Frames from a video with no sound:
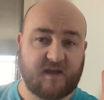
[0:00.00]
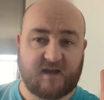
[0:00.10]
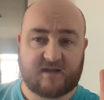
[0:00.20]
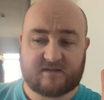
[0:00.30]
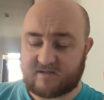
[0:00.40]

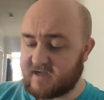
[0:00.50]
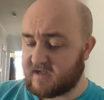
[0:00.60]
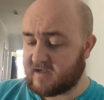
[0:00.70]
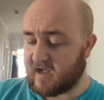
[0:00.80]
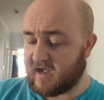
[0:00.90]
And
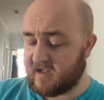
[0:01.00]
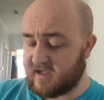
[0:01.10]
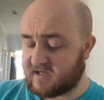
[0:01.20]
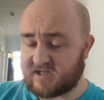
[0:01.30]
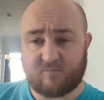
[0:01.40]
I
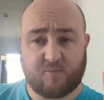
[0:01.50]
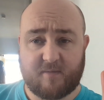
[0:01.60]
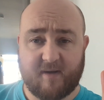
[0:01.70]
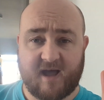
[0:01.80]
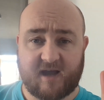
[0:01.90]
guess I will
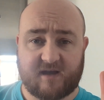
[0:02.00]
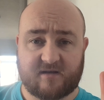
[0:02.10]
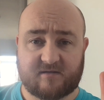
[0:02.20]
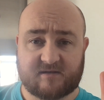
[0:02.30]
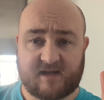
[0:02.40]
be back
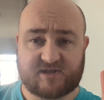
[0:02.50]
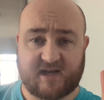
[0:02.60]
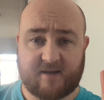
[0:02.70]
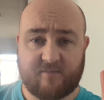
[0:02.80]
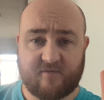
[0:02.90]
next
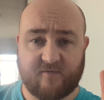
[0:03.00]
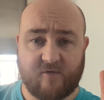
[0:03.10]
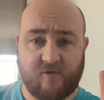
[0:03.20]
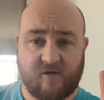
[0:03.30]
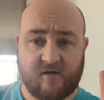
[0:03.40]
time
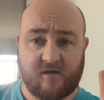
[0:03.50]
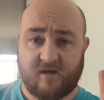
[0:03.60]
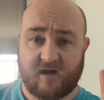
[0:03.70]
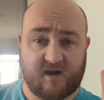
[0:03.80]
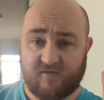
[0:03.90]
for
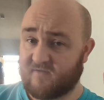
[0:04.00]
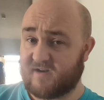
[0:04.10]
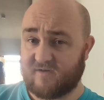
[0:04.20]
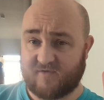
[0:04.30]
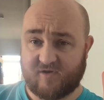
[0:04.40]
another
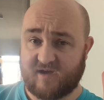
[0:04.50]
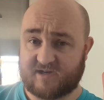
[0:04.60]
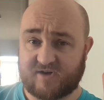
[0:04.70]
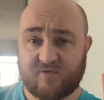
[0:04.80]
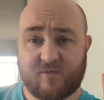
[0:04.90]
video for you
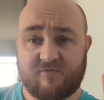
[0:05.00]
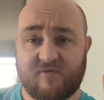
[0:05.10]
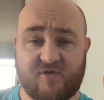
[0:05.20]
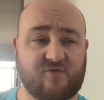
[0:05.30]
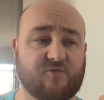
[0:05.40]
guys, another wee
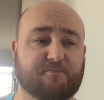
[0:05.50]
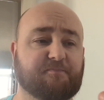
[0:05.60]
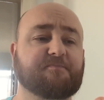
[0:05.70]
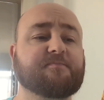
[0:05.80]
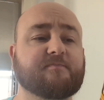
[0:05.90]
review.
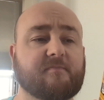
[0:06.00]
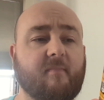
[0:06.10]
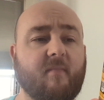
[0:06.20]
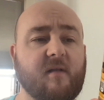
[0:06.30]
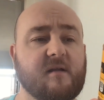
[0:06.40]

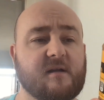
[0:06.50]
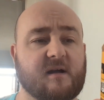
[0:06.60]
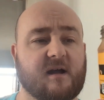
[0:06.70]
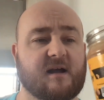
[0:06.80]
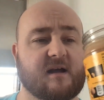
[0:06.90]

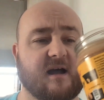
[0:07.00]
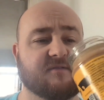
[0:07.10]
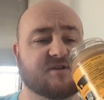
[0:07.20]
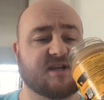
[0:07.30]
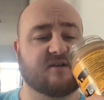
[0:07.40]

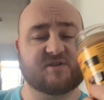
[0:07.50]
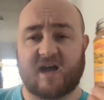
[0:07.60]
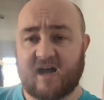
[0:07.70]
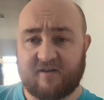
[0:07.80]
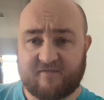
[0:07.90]
Have yourselves
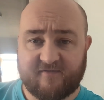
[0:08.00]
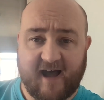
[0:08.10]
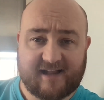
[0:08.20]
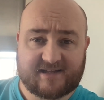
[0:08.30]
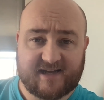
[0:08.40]
a
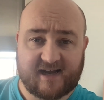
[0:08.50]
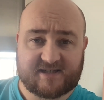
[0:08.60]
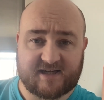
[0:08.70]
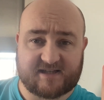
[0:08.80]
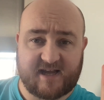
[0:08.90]

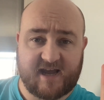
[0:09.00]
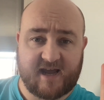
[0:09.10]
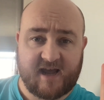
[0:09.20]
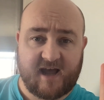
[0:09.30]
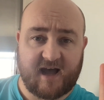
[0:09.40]
fantastic
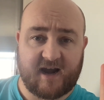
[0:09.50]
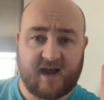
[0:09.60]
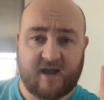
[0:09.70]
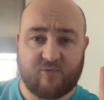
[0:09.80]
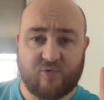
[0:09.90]
day, and
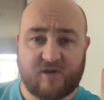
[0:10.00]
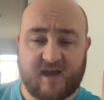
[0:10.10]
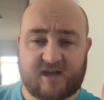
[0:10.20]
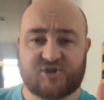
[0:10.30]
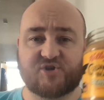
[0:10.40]
I will
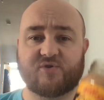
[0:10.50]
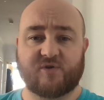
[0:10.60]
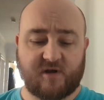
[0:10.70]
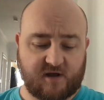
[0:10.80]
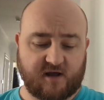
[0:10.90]
catch
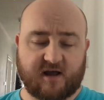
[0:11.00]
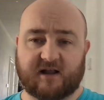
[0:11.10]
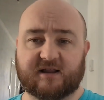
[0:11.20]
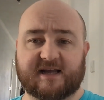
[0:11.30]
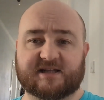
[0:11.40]
you
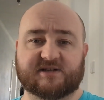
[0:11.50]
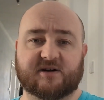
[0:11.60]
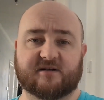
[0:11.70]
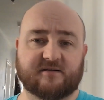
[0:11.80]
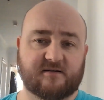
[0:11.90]

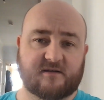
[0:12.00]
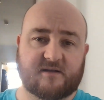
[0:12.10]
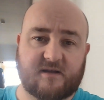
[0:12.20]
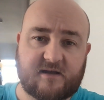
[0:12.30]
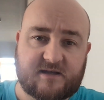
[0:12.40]
later.
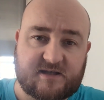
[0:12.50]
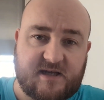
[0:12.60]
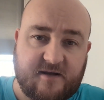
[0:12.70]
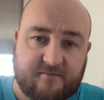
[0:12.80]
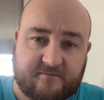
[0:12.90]
See
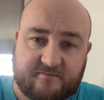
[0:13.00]
ya.